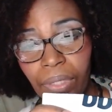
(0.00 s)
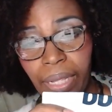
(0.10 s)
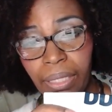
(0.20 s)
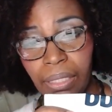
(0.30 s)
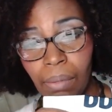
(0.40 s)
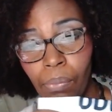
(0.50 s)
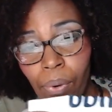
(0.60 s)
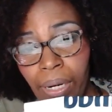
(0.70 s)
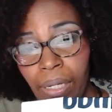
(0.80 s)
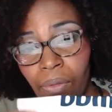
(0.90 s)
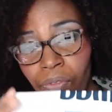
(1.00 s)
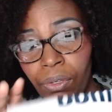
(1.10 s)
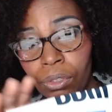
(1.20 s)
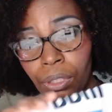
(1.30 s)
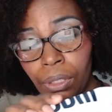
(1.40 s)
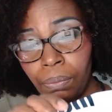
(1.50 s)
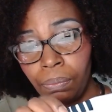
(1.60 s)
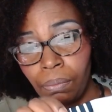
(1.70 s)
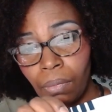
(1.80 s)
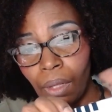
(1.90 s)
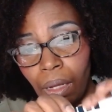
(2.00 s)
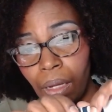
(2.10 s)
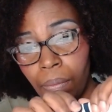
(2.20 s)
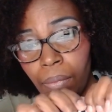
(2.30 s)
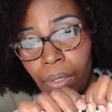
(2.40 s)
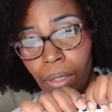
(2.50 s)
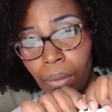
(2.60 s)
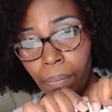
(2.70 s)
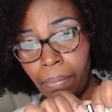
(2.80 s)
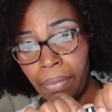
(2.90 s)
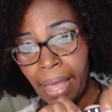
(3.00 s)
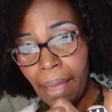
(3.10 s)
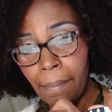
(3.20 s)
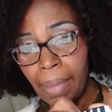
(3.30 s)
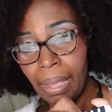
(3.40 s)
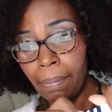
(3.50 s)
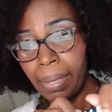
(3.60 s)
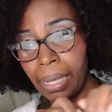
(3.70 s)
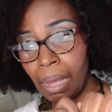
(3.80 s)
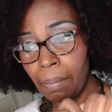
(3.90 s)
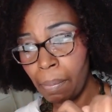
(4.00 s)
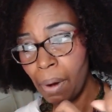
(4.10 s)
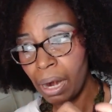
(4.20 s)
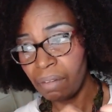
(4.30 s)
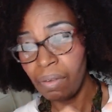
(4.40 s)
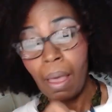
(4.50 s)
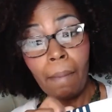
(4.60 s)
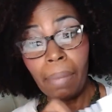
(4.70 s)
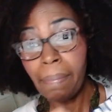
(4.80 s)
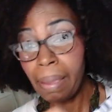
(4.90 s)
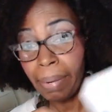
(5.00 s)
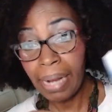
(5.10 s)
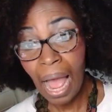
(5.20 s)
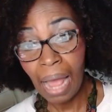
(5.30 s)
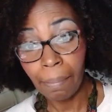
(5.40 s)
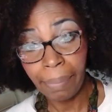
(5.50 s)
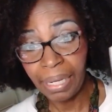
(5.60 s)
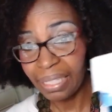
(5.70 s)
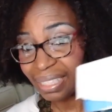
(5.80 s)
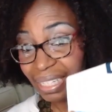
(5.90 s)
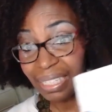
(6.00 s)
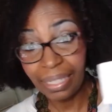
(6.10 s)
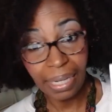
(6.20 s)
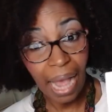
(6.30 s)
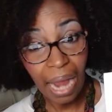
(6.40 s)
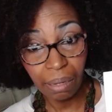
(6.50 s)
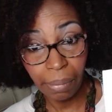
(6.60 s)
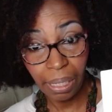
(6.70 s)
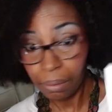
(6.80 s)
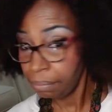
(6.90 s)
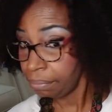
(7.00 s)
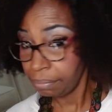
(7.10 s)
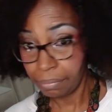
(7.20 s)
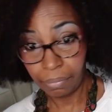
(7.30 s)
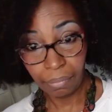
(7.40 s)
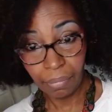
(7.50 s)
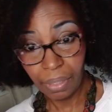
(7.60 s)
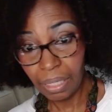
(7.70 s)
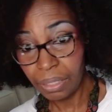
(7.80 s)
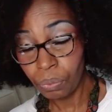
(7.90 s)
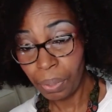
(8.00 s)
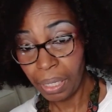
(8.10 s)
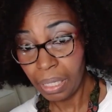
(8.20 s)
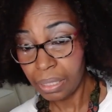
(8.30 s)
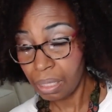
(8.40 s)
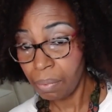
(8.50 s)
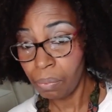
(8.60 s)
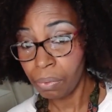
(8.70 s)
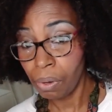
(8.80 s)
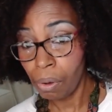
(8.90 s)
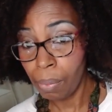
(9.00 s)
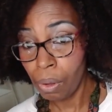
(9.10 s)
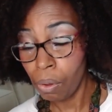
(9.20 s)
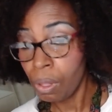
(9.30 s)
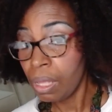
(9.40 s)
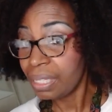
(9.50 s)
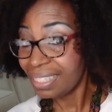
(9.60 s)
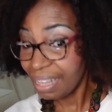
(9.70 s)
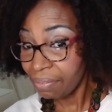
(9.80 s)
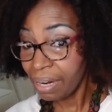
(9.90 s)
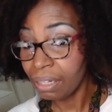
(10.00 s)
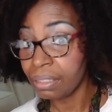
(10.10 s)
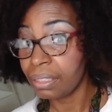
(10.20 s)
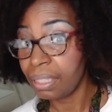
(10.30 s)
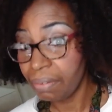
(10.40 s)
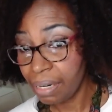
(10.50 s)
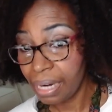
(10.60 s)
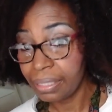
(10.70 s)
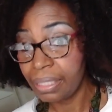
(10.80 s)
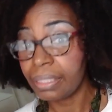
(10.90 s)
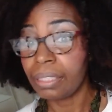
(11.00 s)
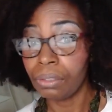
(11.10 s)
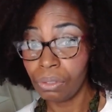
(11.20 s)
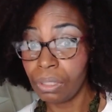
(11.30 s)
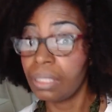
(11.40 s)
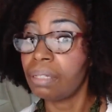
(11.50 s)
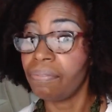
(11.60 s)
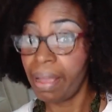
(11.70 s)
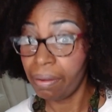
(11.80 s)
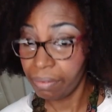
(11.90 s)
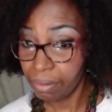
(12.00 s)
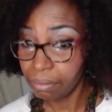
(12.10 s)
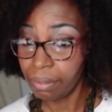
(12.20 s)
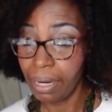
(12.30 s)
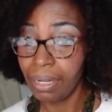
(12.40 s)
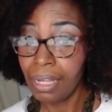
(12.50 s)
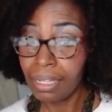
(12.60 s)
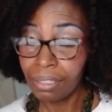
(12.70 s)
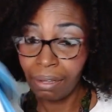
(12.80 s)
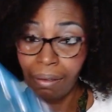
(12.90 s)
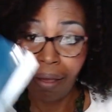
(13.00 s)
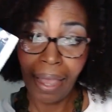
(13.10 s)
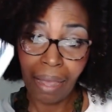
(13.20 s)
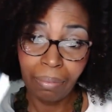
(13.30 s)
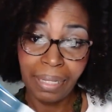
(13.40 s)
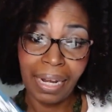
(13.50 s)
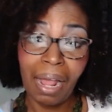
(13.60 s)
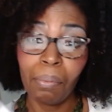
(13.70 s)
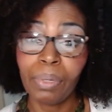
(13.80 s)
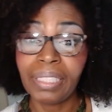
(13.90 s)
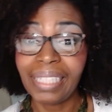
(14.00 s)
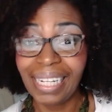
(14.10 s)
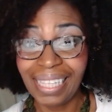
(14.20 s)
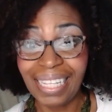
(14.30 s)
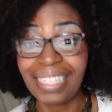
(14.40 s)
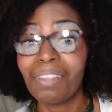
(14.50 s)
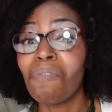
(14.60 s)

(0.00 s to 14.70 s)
at some point in the future, you know, that may become a part of it, but maybe not, because this is economy. That's the way it is. Come up with your own bowl. $7.79. They're doing us a favor, right? So Amazon, I appreciate this